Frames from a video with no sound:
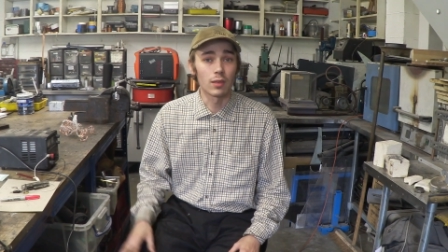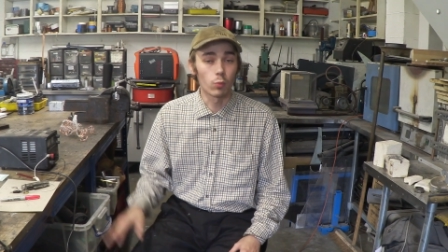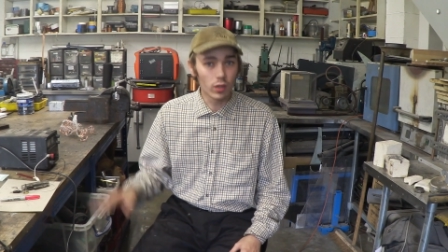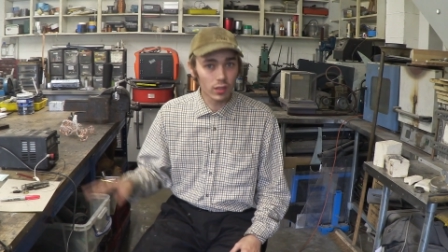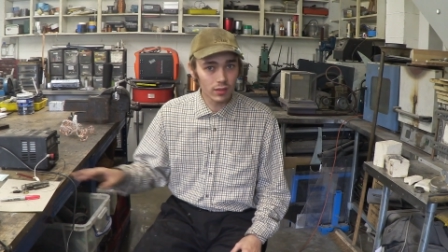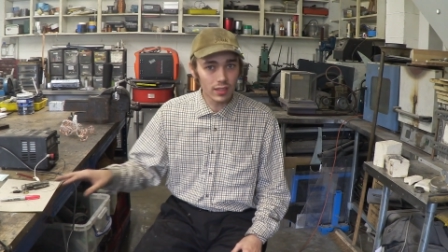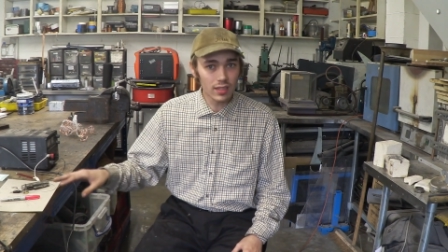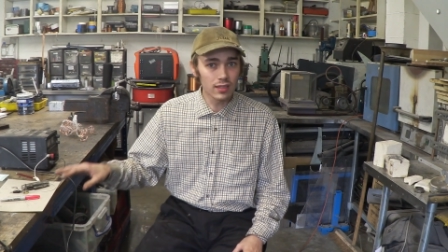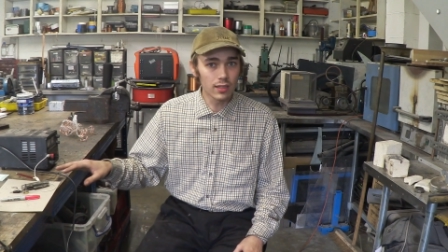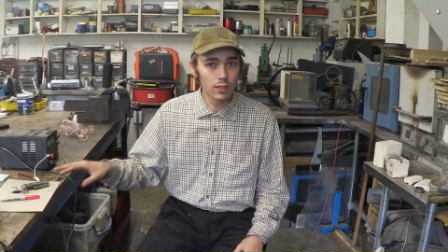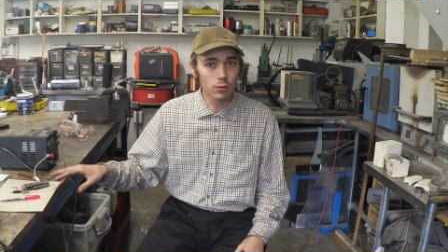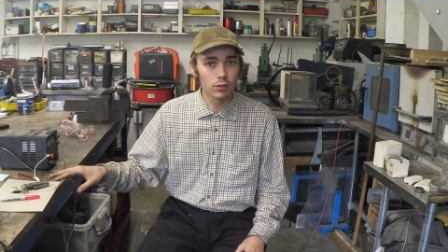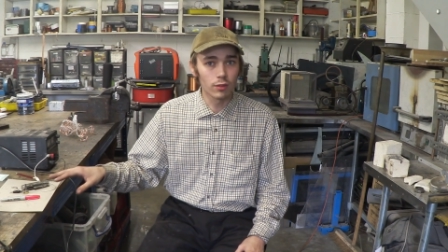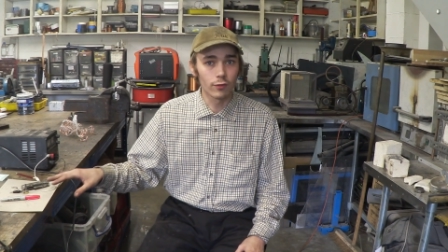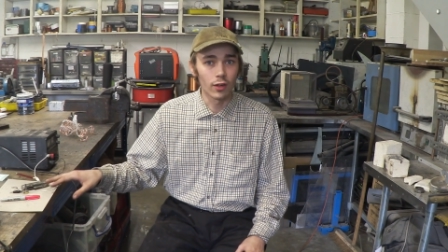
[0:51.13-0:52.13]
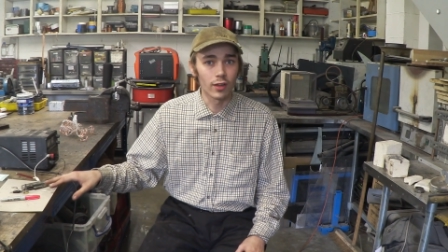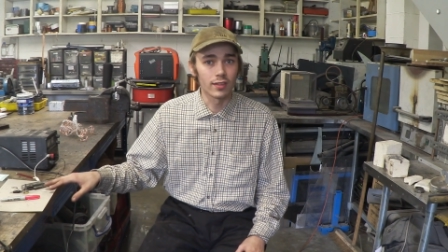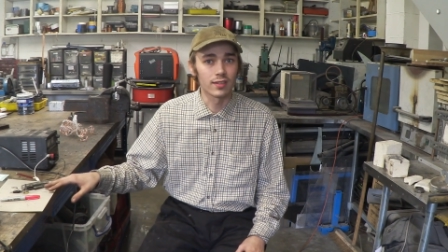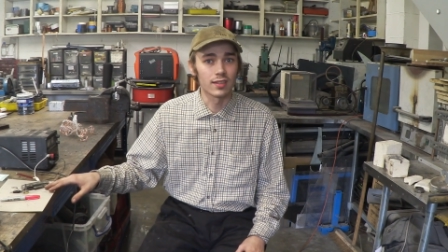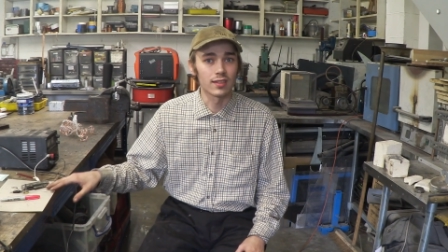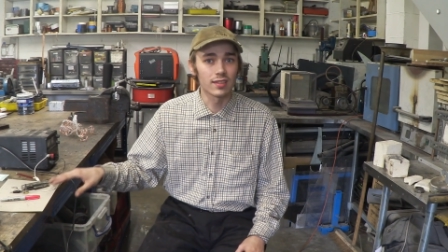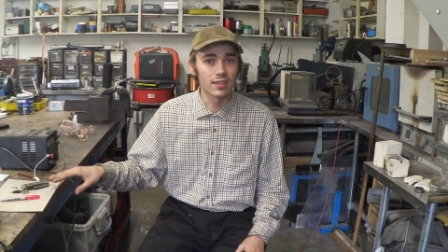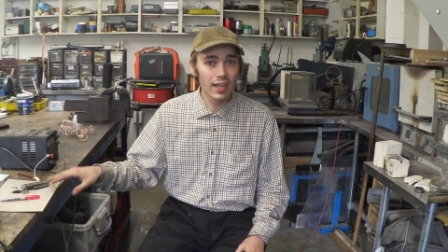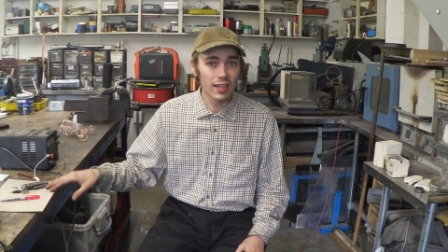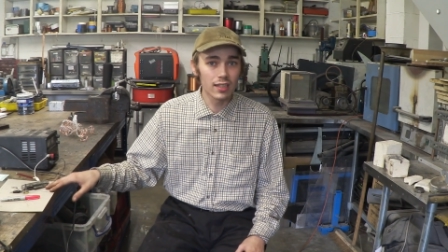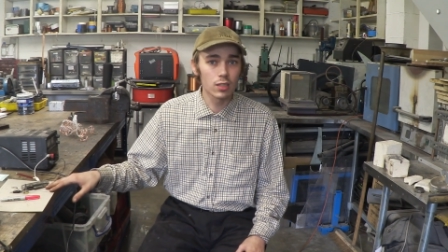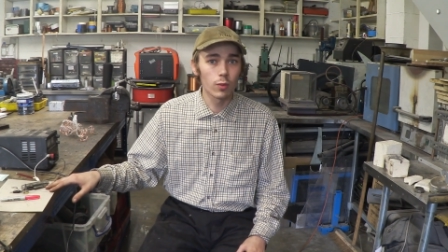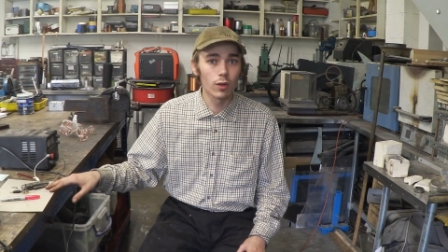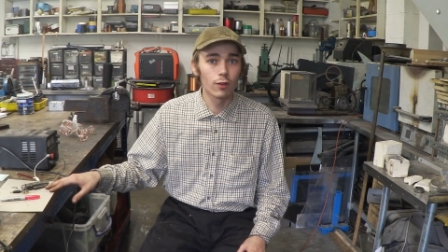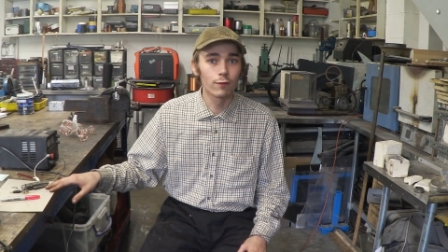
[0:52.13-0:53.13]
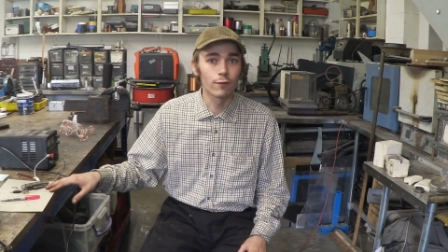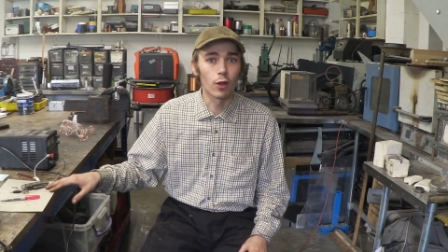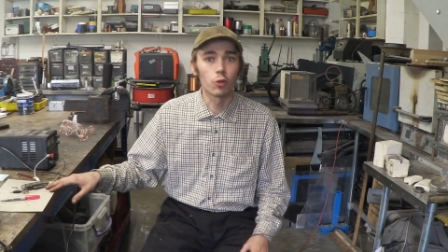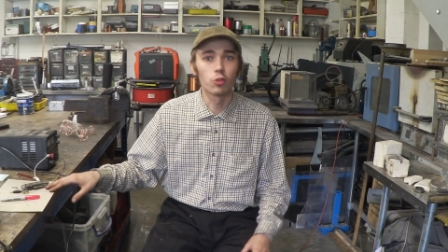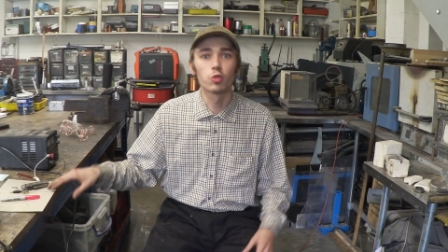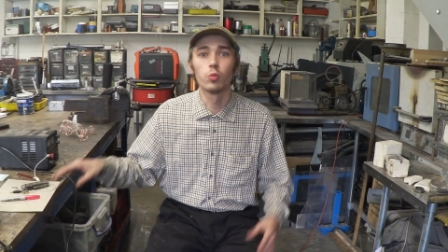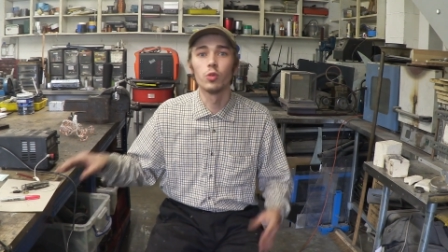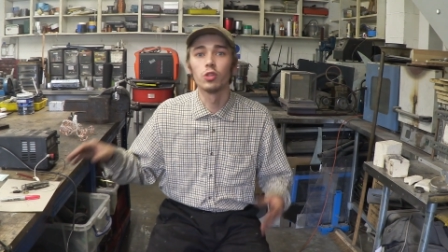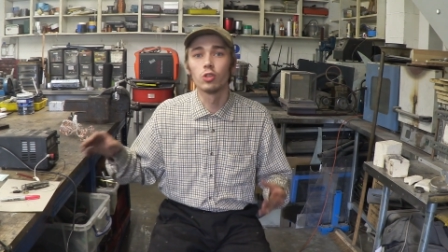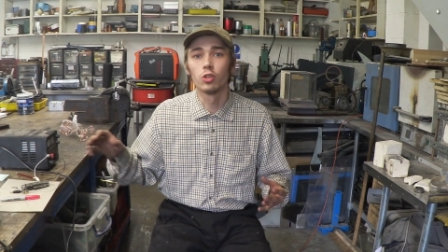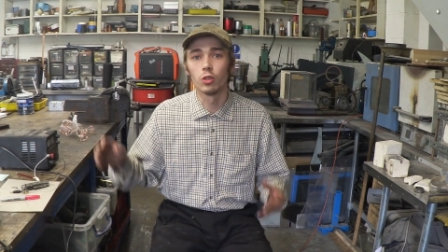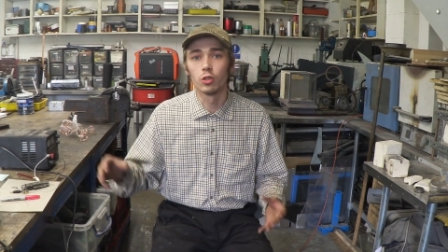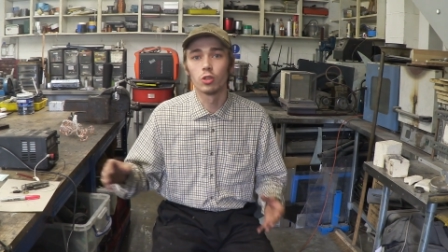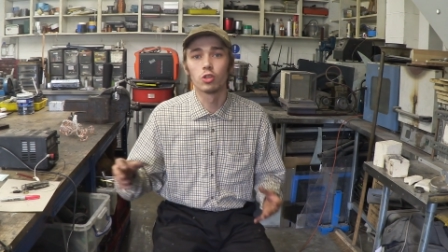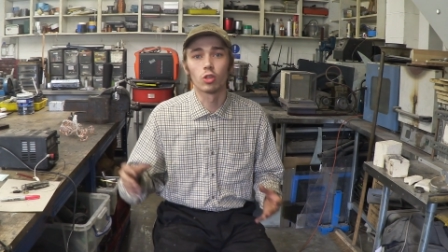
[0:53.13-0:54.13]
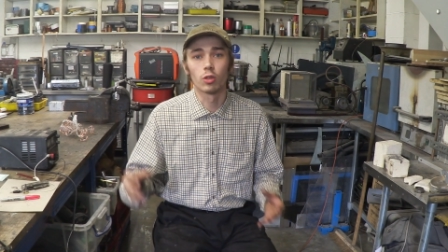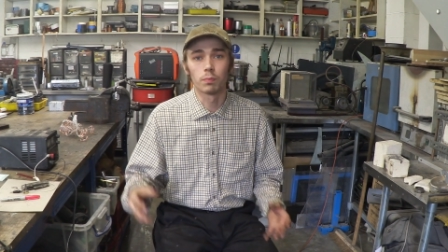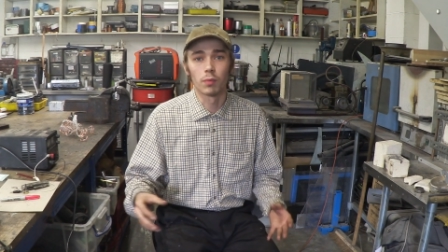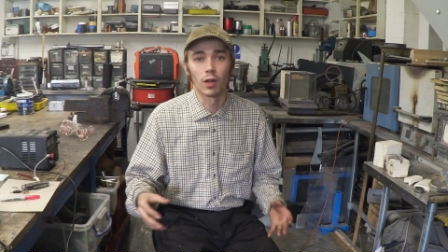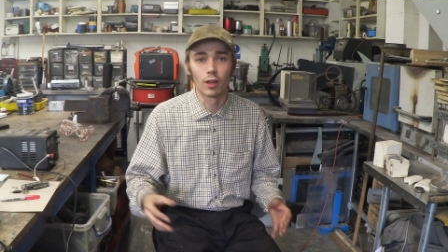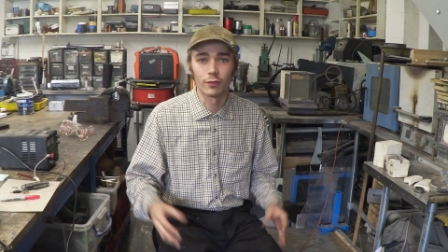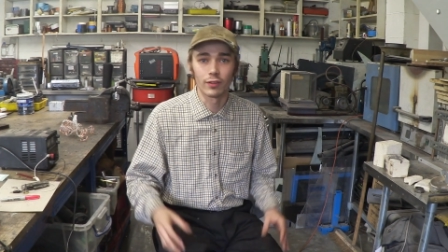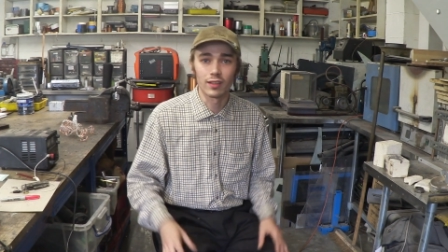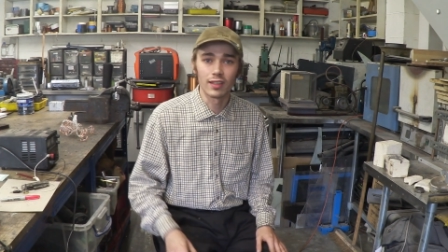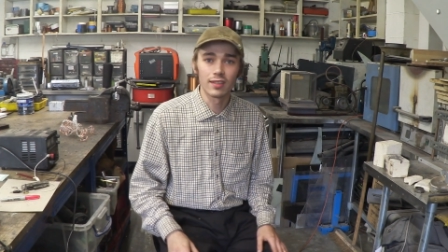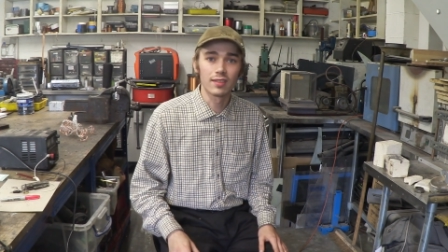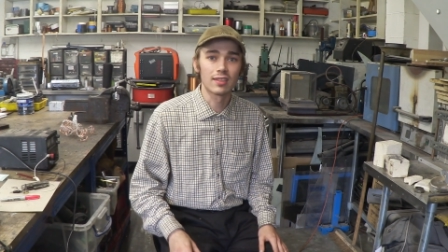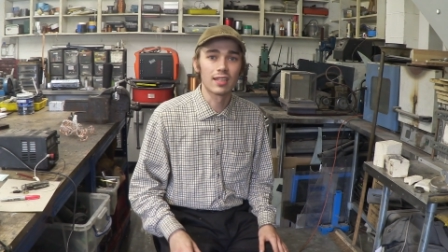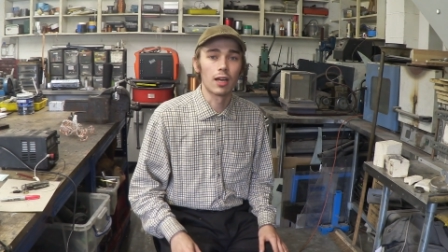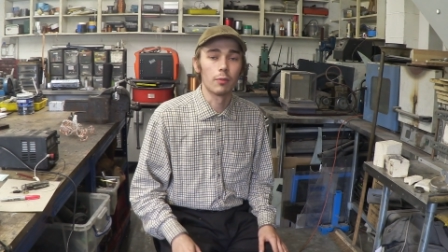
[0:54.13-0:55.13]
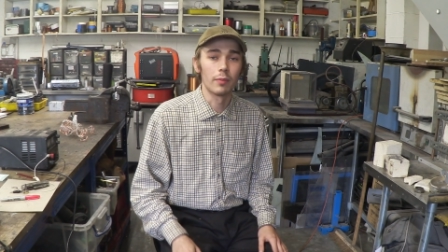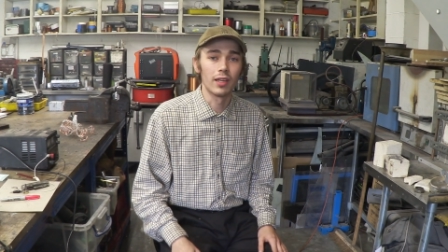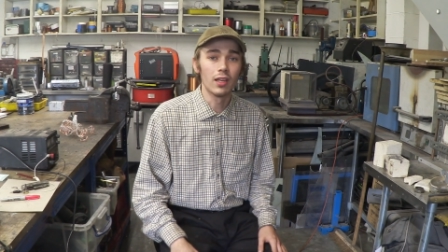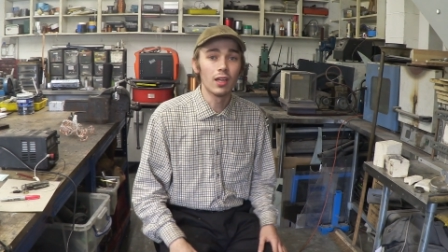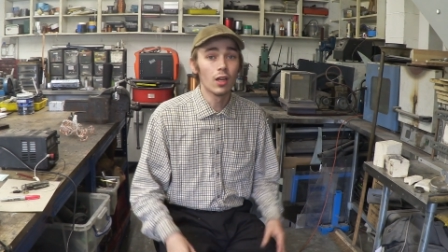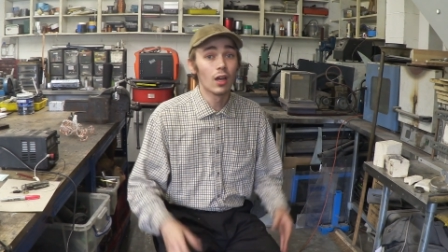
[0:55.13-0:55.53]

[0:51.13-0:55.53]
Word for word: and one of these little devices set at 12 volts would do the job perfectly to tell me